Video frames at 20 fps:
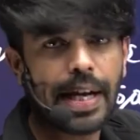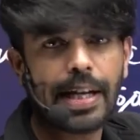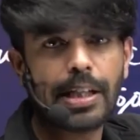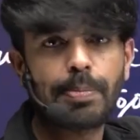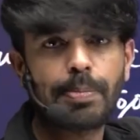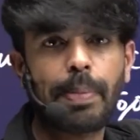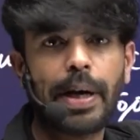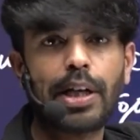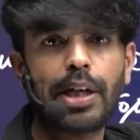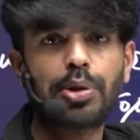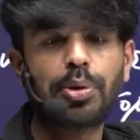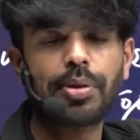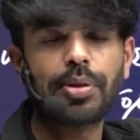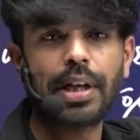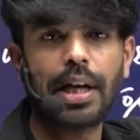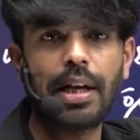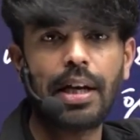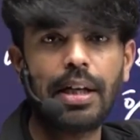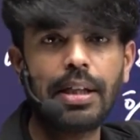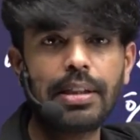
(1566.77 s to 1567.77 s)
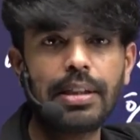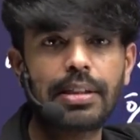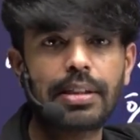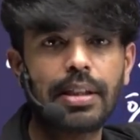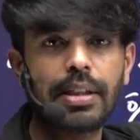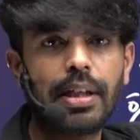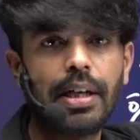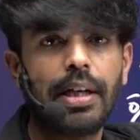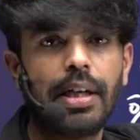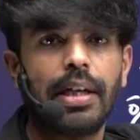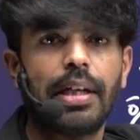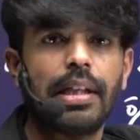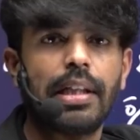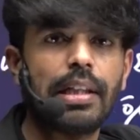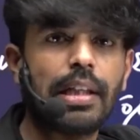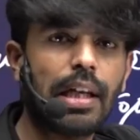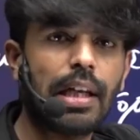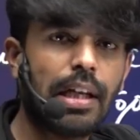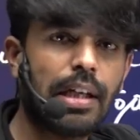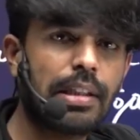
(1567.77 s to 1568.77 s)
respire through the lungs.
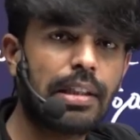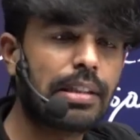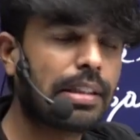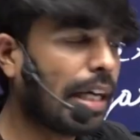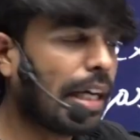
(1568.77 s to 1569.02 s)
The lungs are